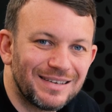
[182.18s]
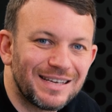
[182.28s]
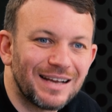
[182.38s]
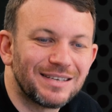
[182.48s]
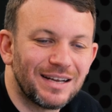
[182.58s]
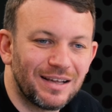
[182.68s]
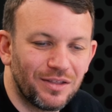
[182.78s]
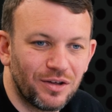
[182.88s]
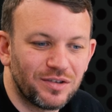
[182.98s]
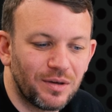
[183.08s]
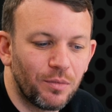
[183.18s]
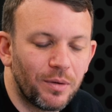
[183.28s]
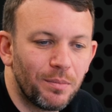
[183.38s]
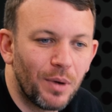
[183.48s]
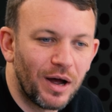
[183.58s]
setting that
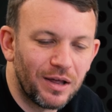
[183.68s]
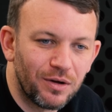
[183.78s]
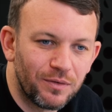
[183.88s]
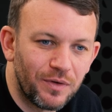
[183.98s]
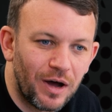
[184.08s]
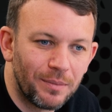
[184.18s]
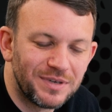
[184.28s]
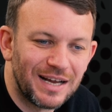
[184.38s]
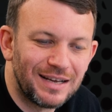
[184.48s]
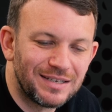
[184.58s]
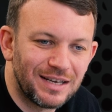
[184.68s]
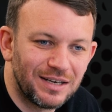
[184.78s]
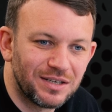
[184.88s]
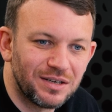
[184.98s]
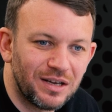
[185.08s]
someone might have
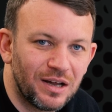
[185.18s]
updated